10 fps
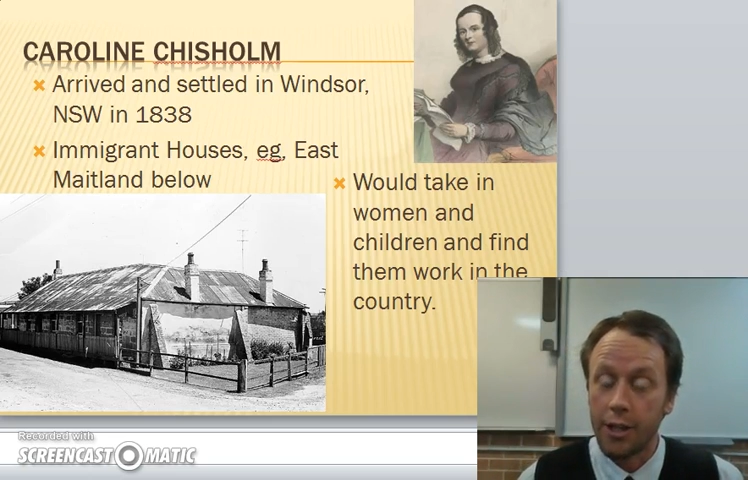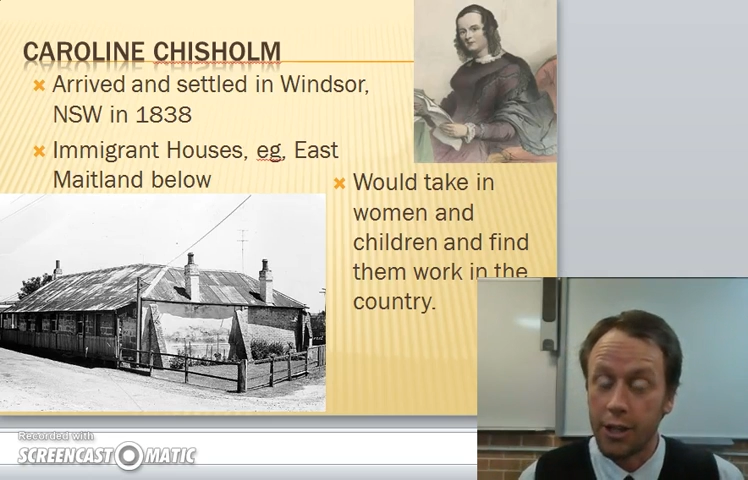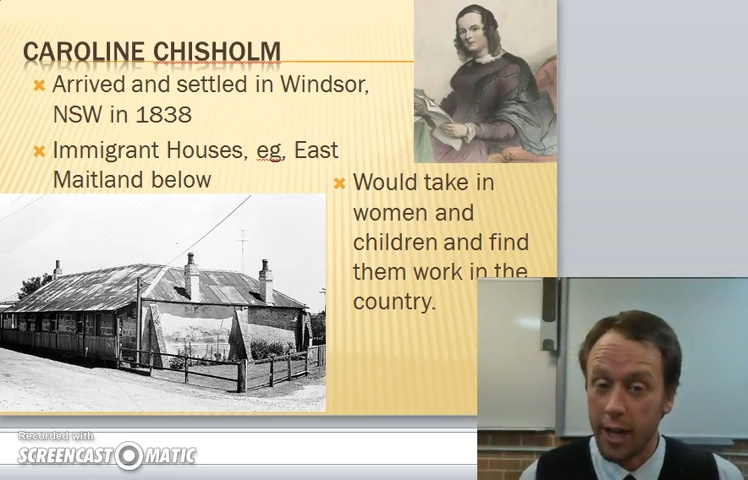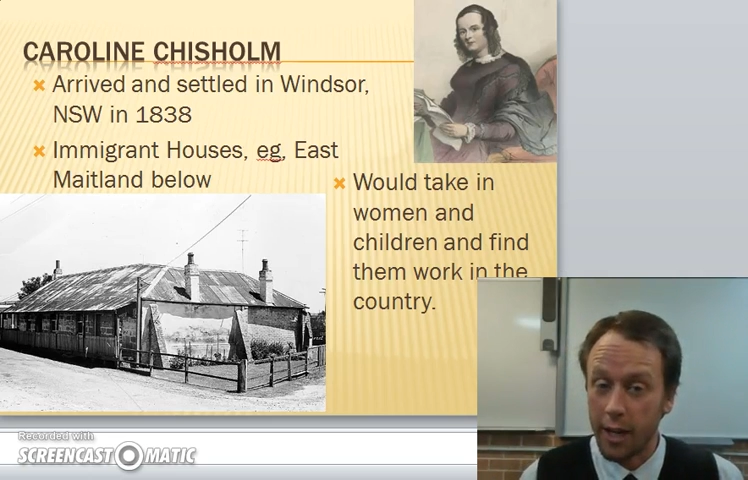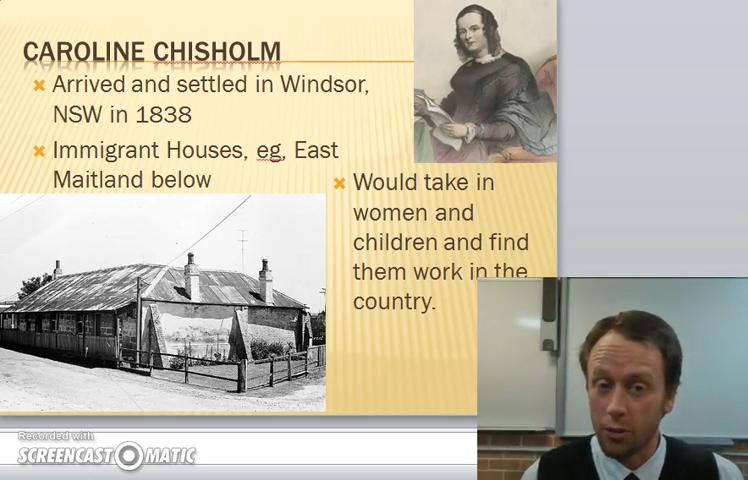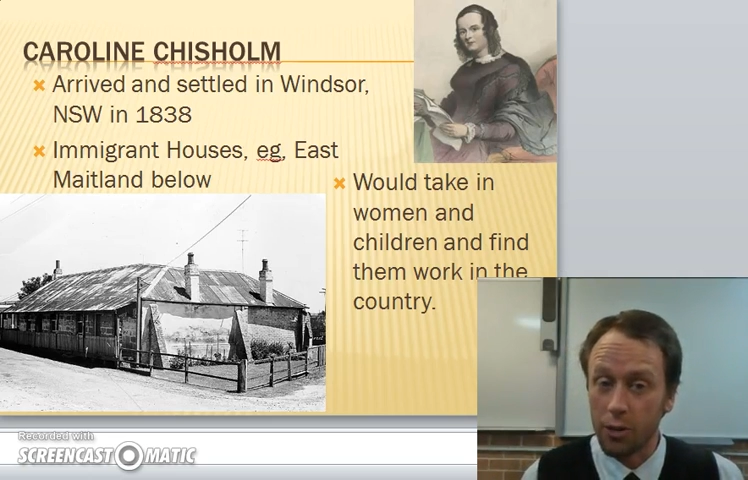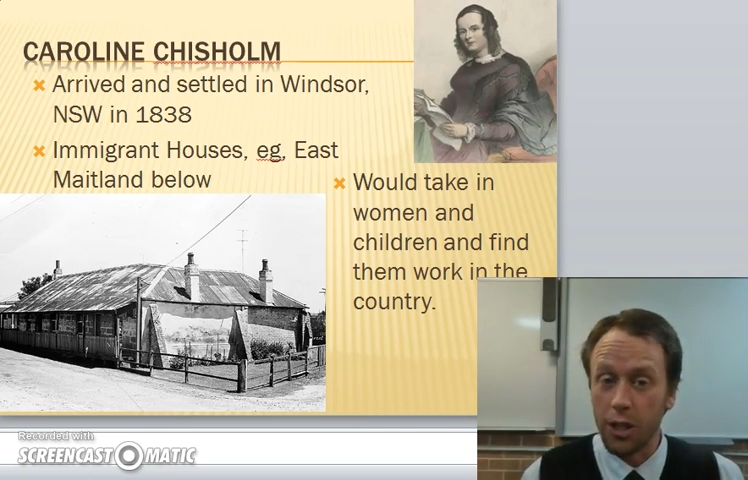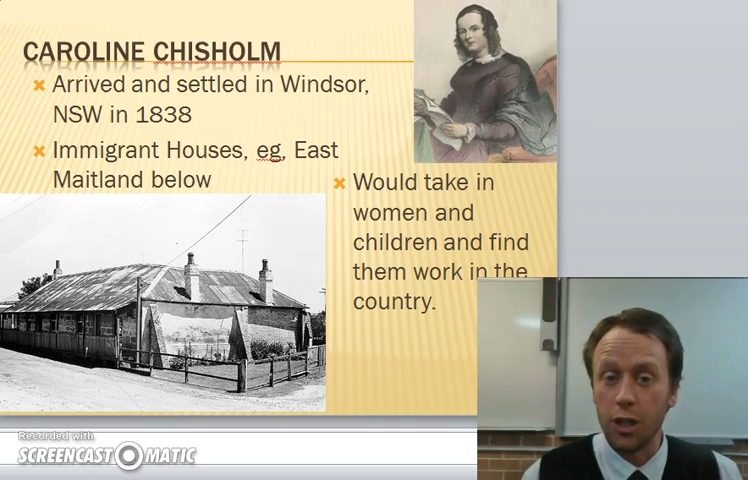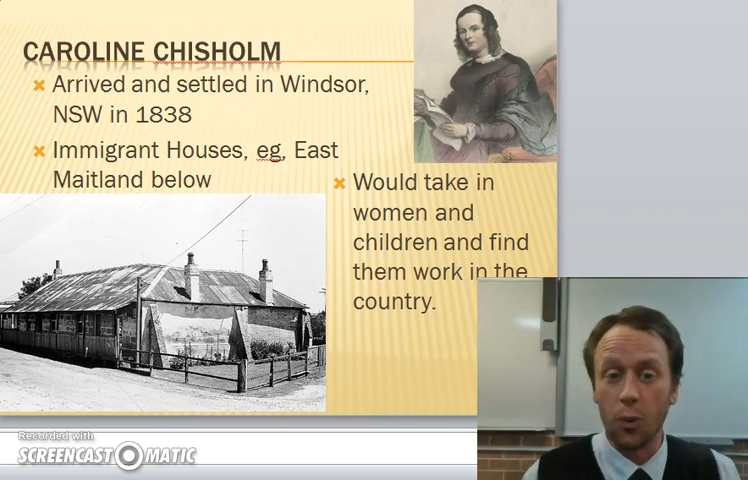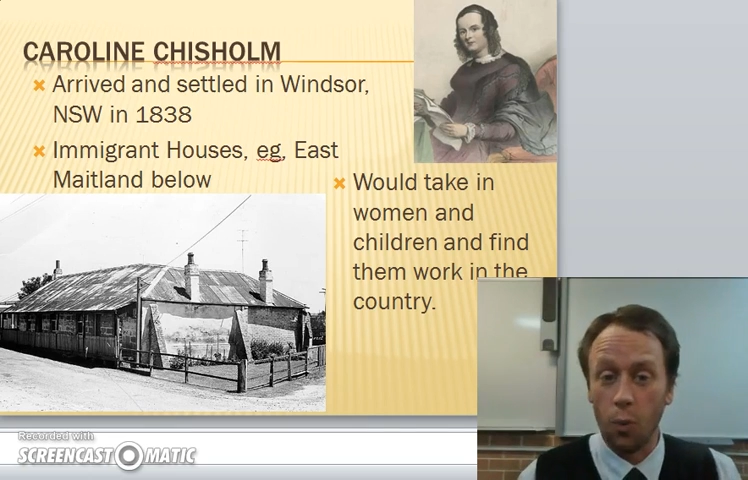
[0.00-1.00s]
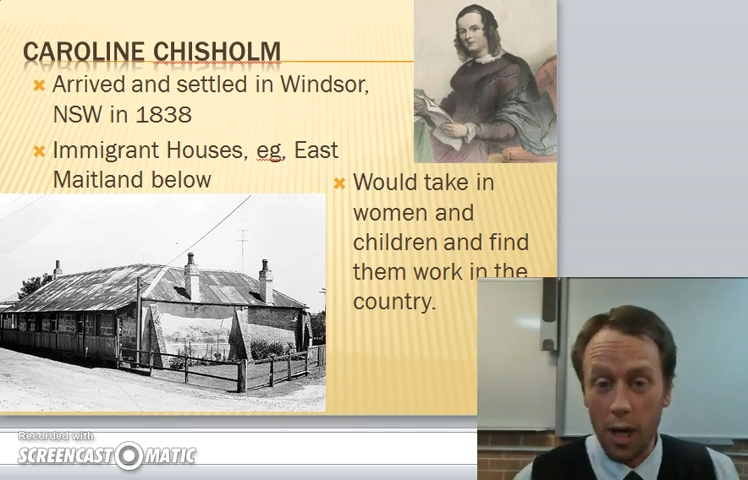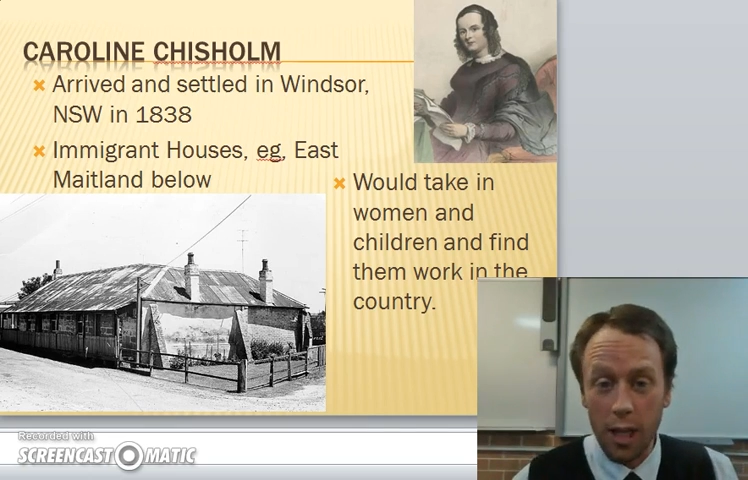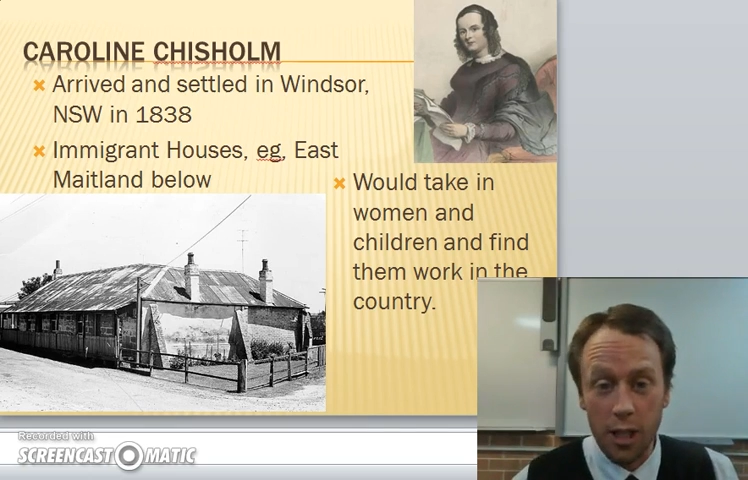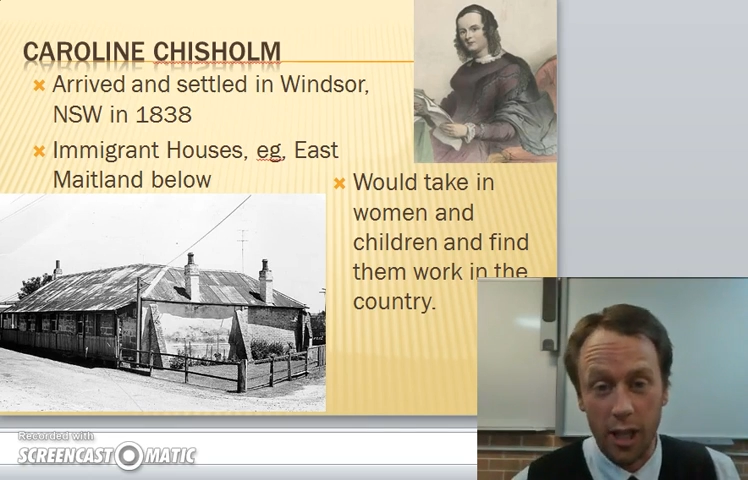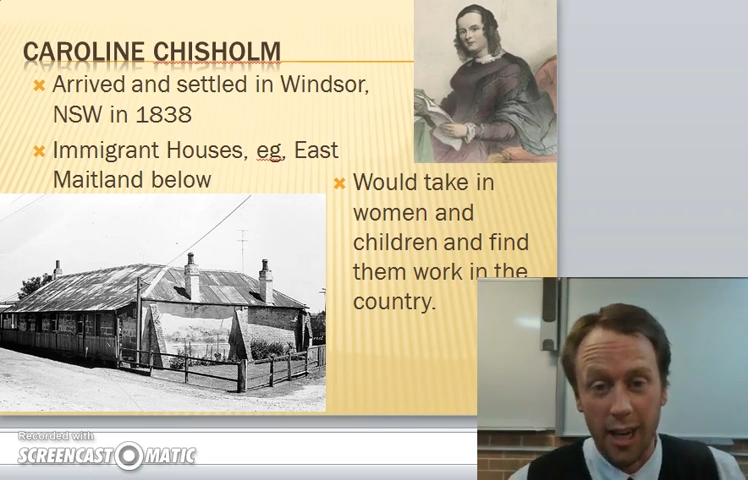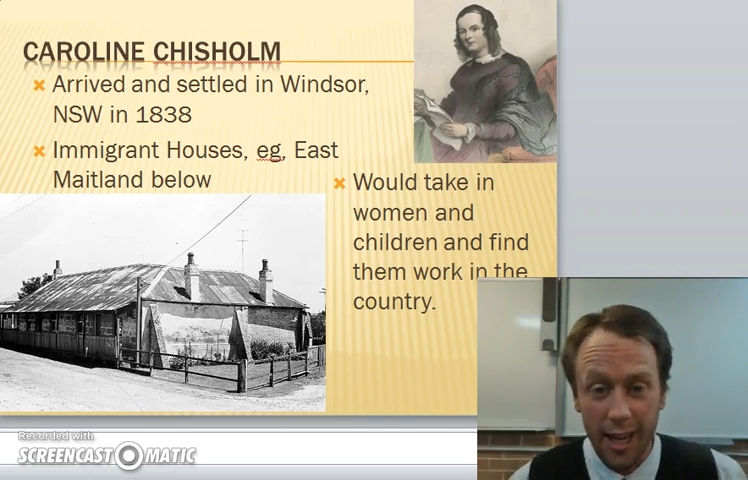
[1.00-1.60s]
settles into Windsor